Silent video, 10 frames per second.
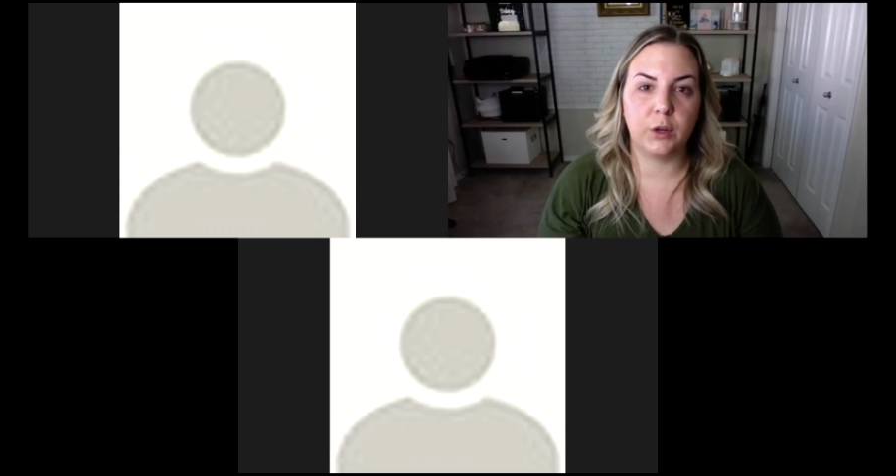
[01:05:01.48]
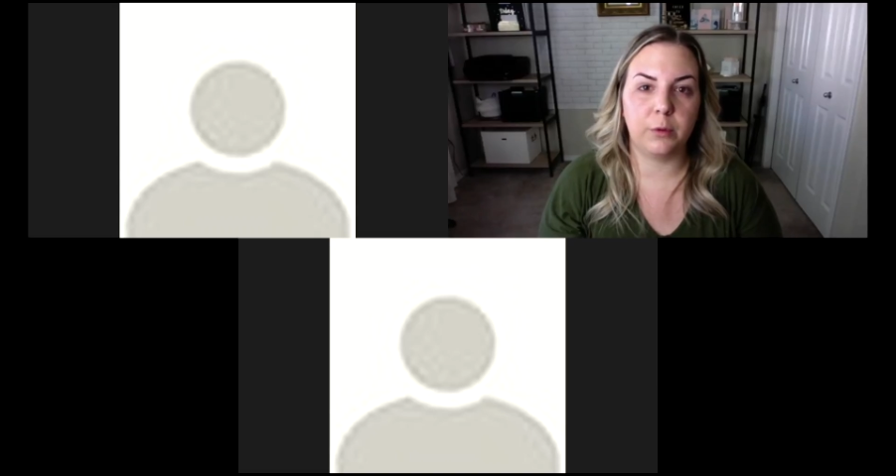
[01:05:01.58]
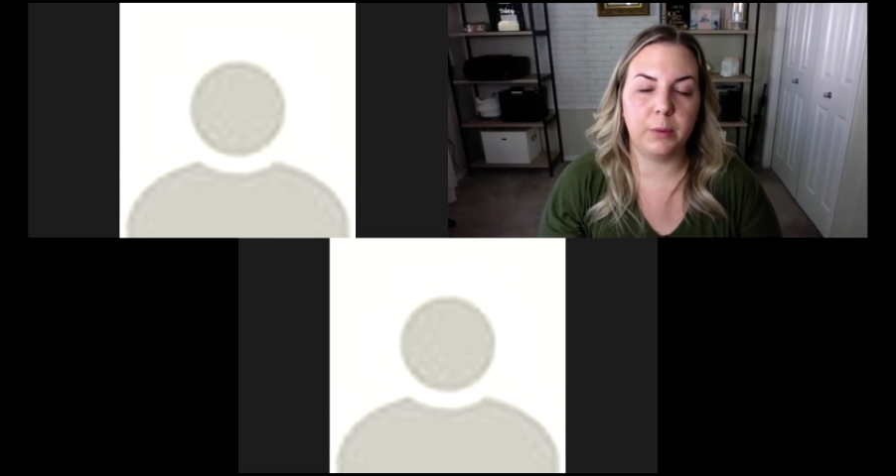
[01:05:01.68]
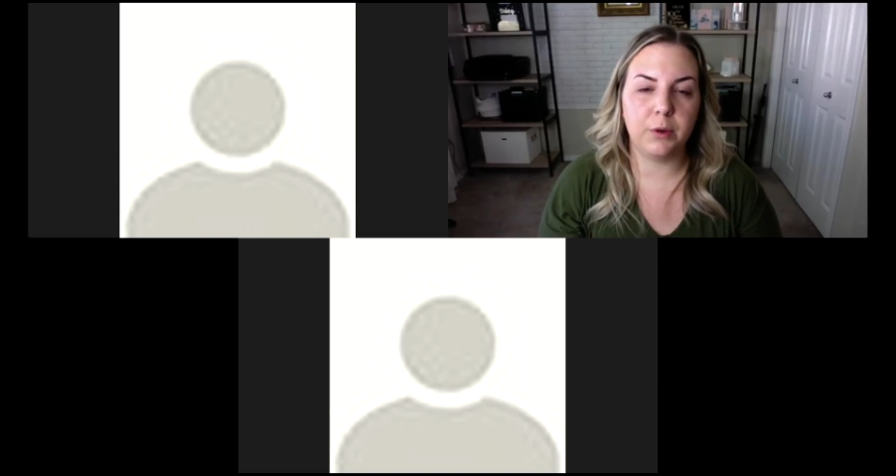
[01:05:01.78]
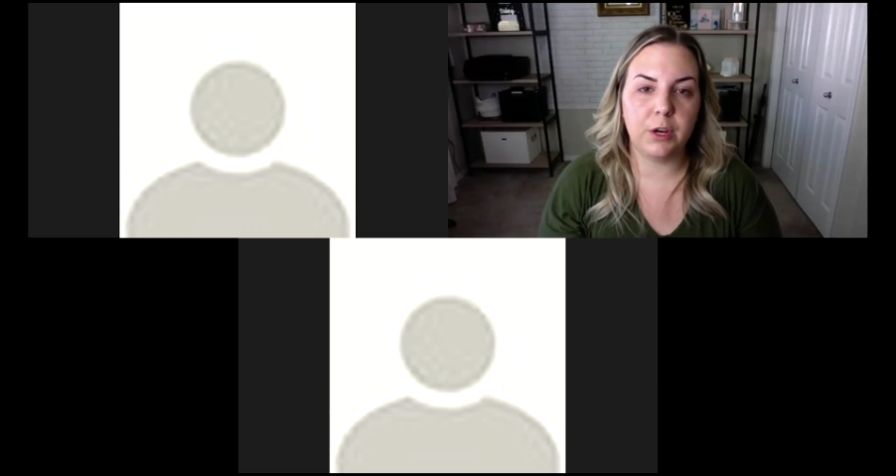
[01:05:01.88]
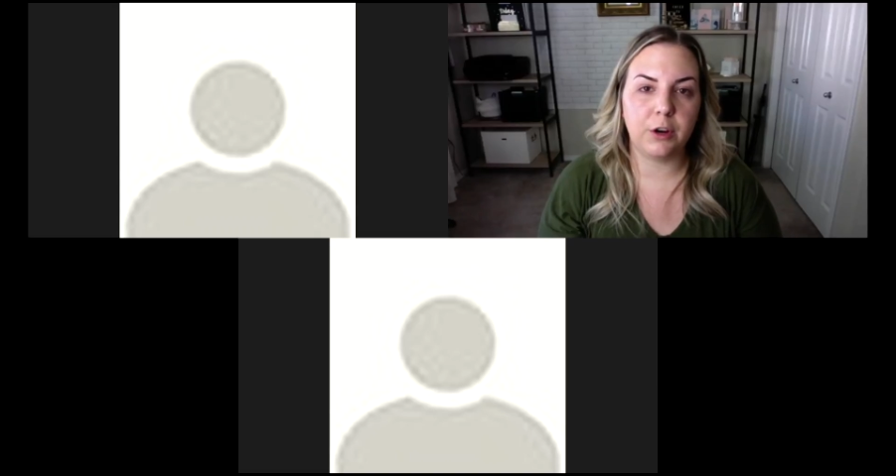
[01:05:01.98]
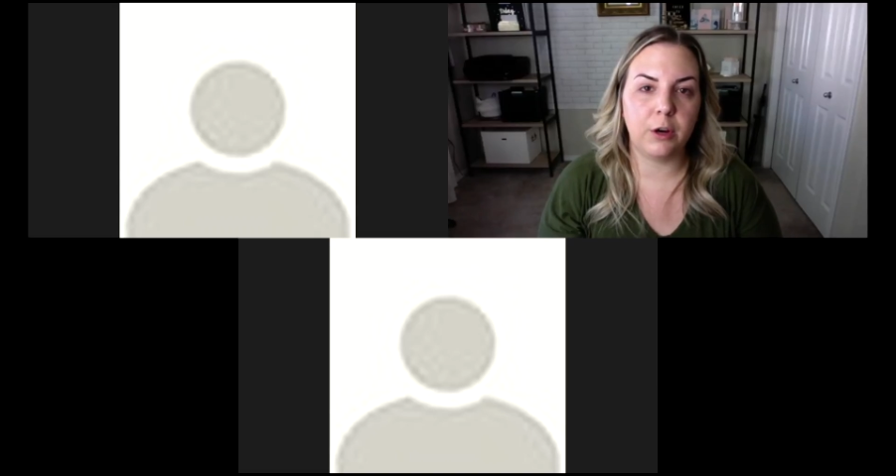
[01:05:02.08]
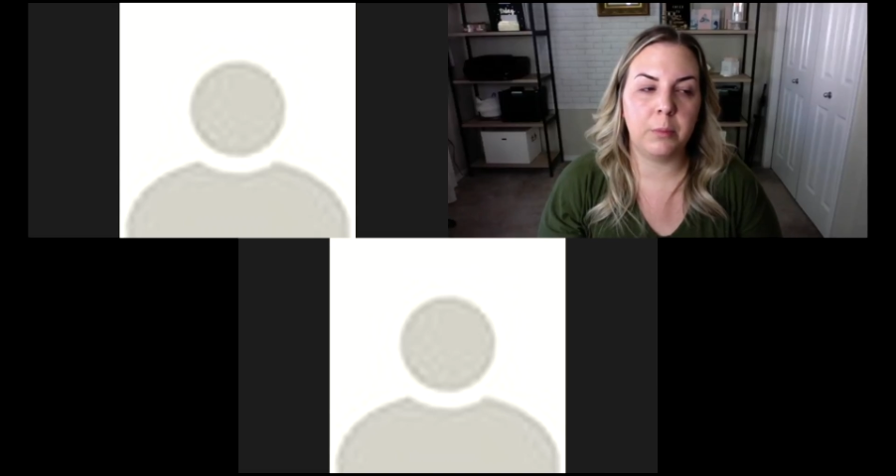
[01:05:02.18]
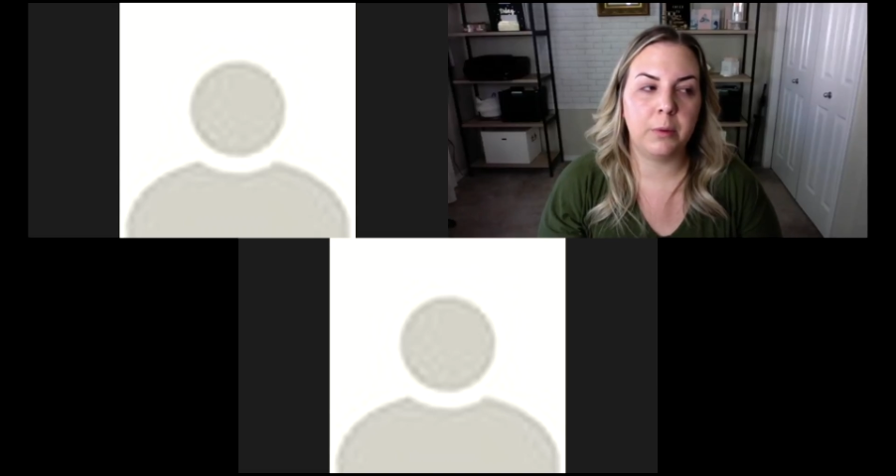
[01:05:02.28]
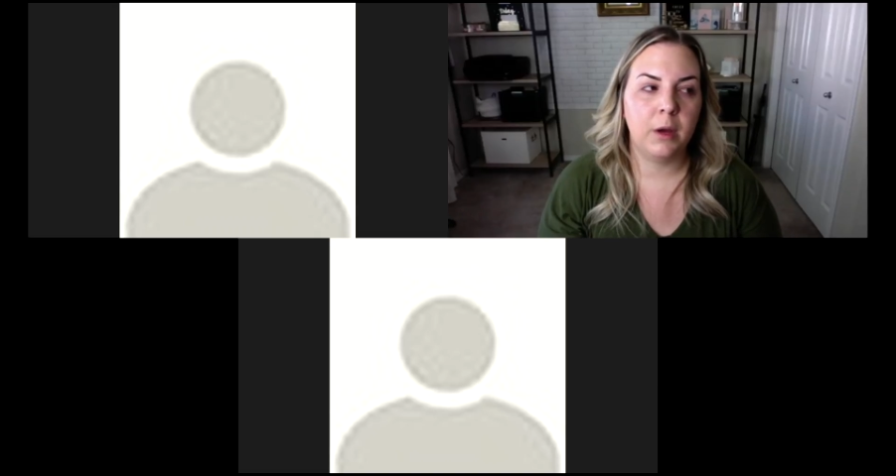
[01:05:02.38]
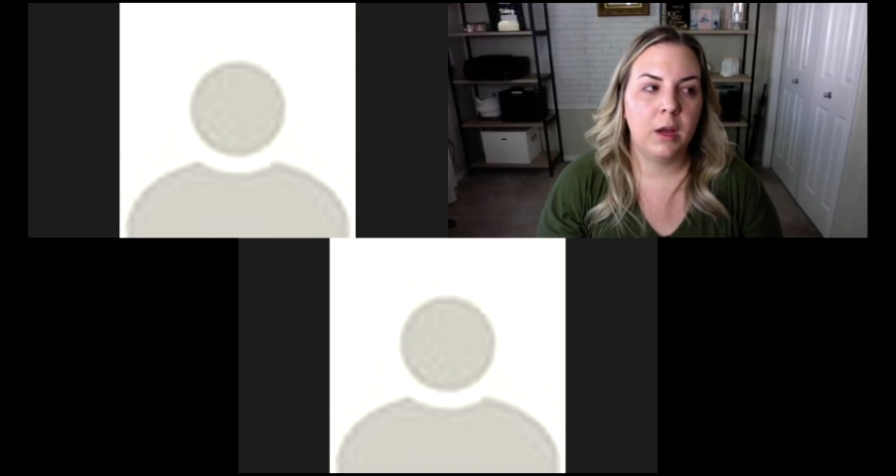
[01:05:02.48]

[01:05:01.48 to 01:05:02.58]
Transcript: your beauty group.